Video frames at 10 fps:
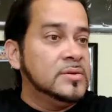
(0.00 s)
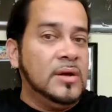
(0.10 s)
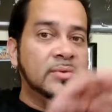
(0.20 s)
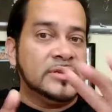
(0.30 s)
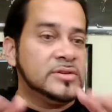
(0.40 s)

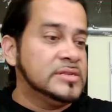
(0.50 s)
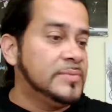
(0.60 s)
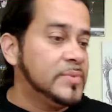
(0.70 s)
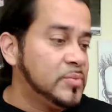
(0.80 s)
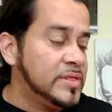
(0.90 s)
I want to try
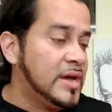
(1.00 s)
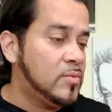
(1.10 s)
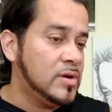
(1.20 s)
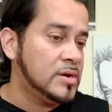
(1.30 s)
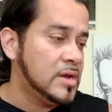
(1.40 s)
something with that
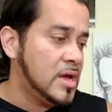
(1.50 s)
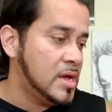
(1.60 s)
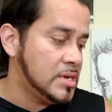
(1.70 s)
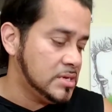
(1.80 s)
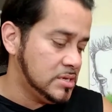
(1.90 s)
one.
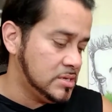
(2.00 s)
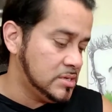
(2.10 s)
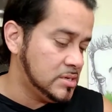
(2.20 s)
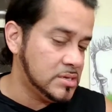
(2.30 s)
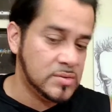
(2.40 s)

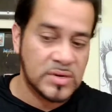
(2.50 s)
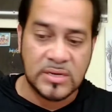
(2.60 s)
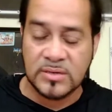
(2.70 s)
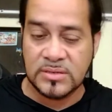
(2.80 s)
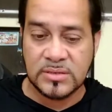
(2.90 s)
I what
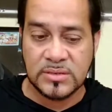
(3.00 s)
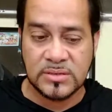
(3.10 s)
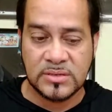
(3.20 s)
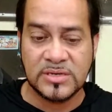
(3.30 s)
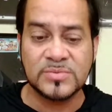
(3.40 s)
else?
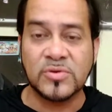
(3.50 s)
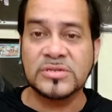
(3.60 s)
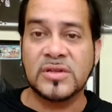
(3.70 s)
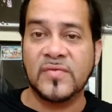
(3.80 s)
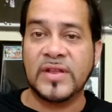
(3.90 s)
There's more
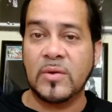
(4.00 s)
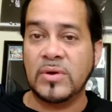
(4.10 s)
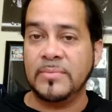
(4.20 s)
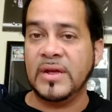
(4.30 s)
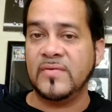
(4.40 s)
stuff that I
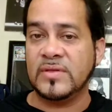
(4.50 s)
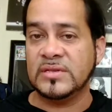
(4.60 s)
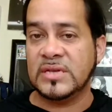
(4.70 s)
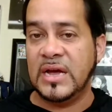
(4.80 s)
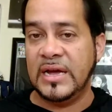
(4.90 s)
want to make for
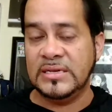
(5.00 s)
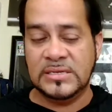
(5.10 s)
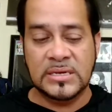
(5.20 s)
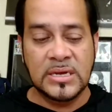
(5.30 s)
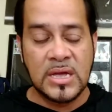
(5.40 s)
these guys.
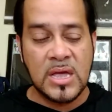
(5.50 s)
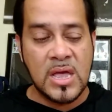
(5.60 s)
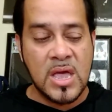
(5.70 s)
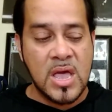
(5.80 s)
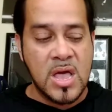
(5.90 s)

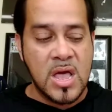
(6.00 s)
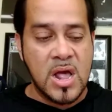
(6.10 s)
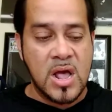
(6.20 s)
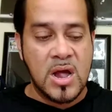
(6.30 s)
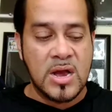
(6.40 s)

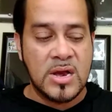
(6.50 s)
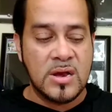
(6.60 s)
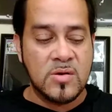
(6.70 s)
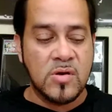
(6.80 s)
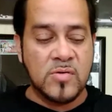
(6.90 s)
I
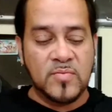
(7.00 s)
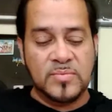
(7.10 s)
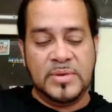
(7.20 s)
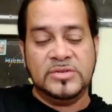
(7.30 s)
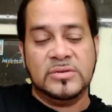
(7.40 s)

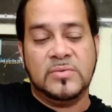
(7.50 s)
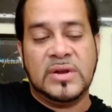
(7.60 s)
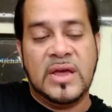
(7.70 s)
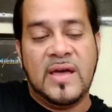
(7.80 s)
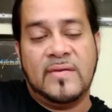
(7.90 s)
eventually want
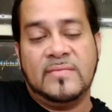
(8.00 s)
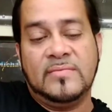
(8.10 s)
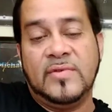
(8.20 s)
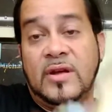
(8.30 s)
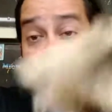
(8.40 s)
to have
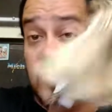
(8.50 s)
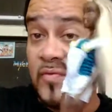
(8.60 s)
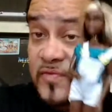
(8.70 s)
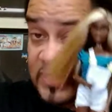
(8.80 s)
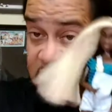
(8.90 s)
her room
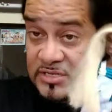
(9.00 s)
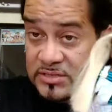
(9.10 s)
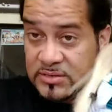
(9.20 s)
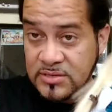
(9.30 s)
finished,